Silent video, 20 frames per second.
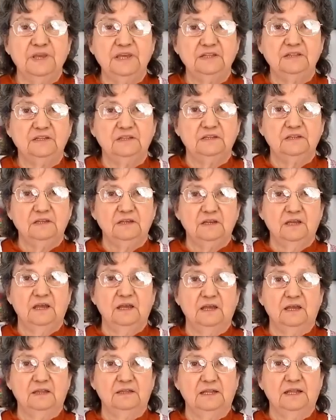meat,
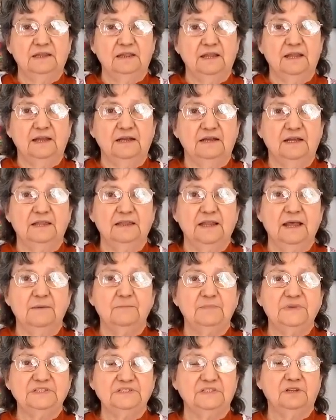the leg of
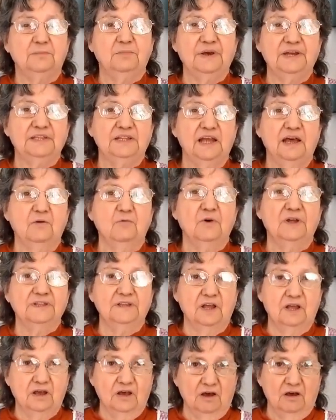lamb is about 1 hour and
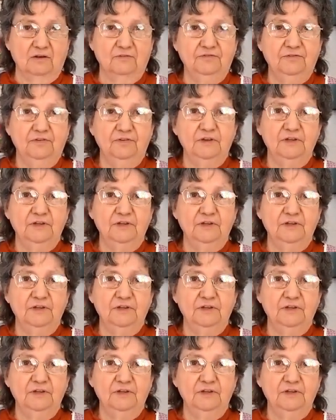a half.